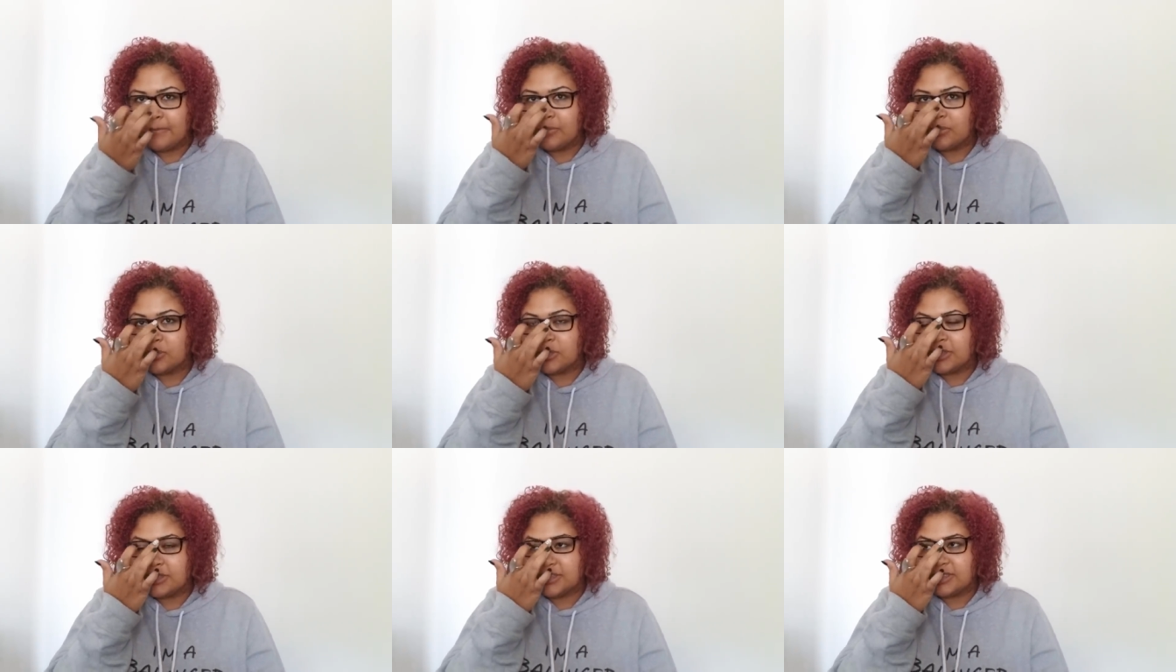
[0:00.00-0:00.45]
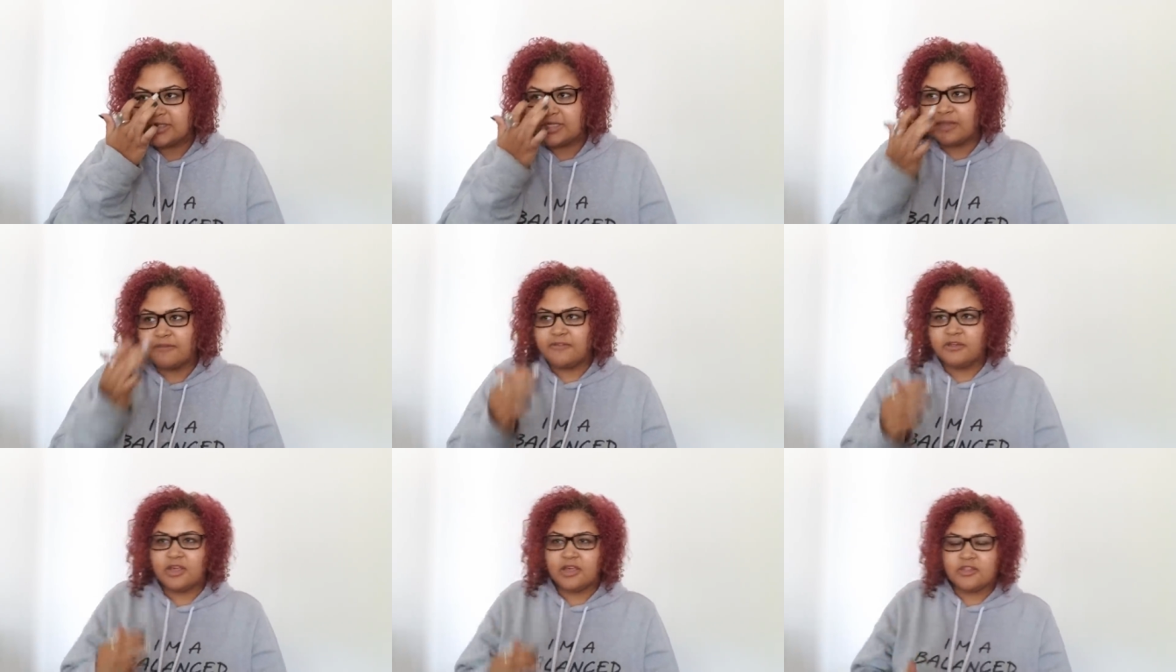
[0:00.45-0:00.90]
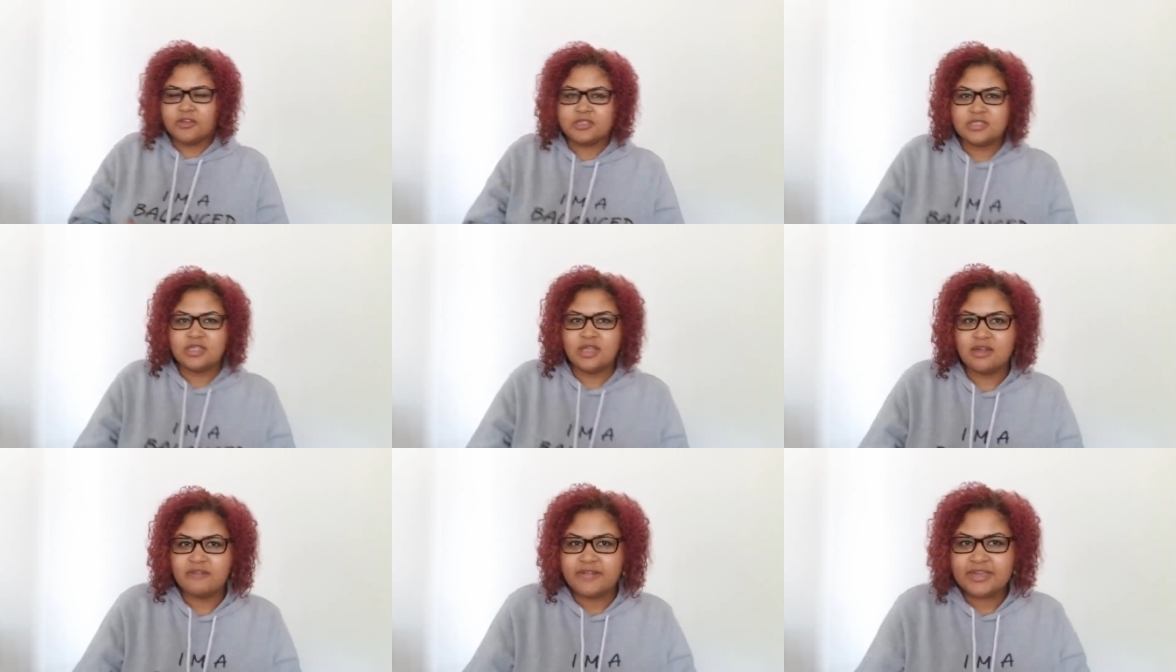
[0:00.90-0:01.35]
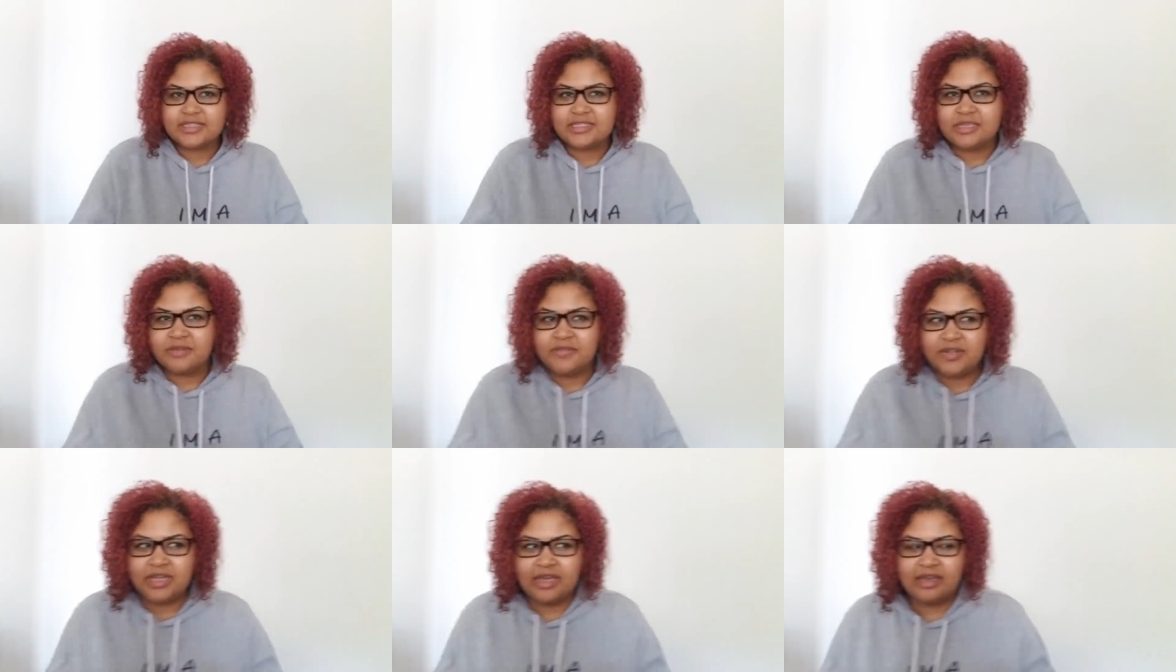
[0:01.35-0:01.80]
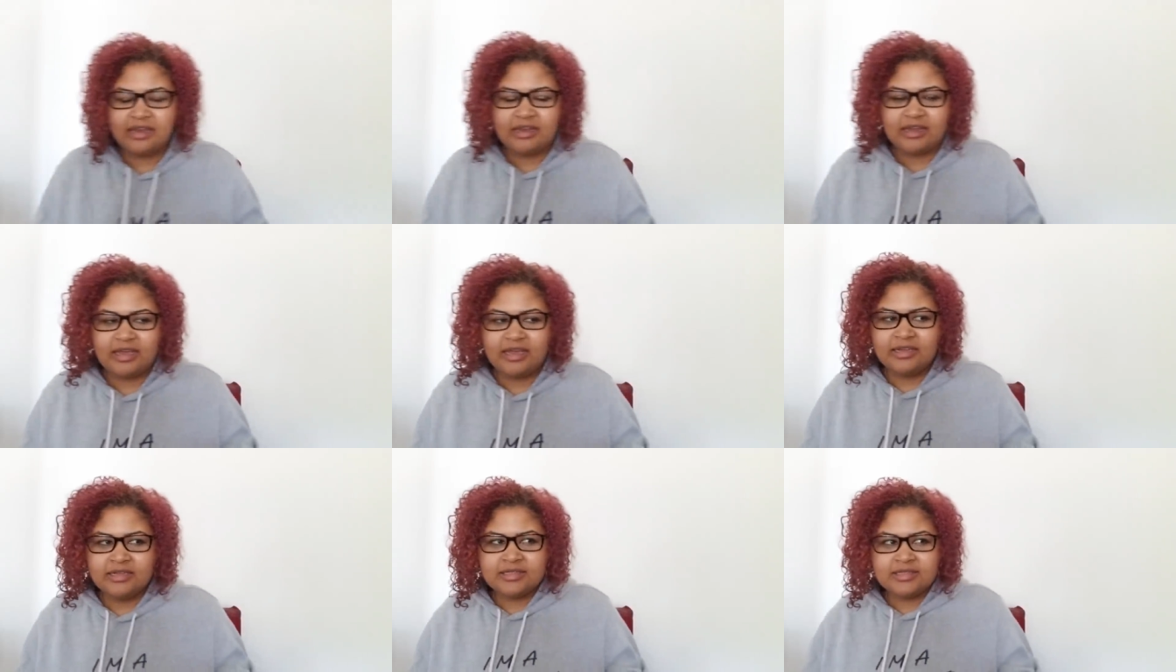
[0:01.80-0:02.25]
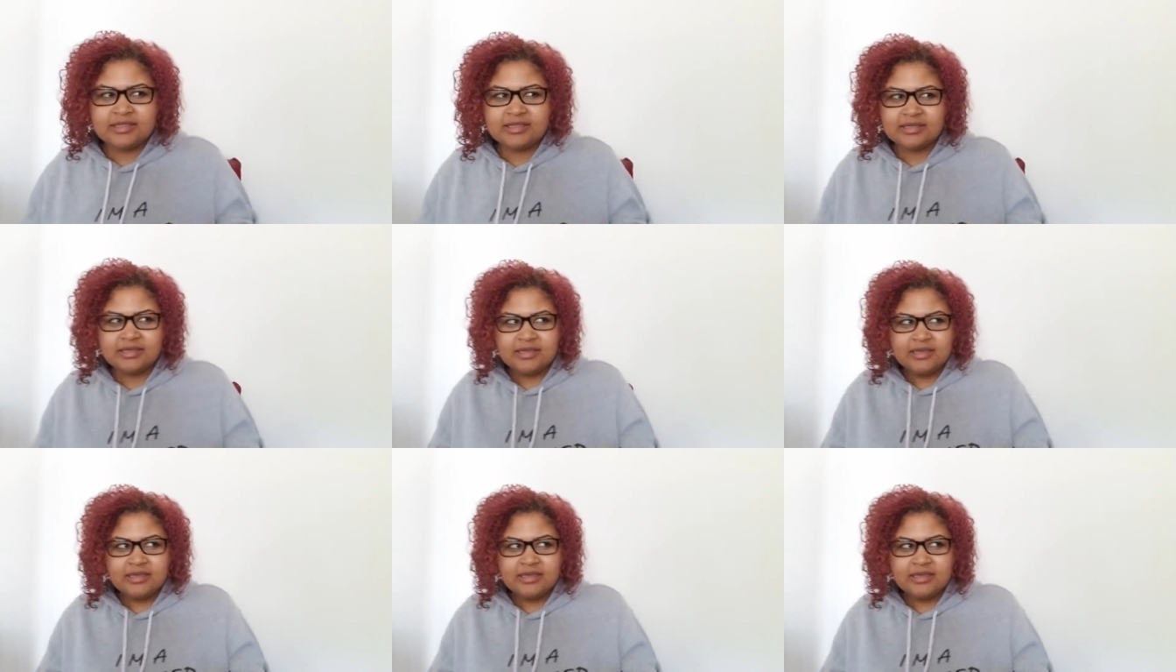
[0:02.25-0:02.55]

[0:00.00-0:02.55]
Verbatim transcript: What is this? I feel like there's a lot of activity at night.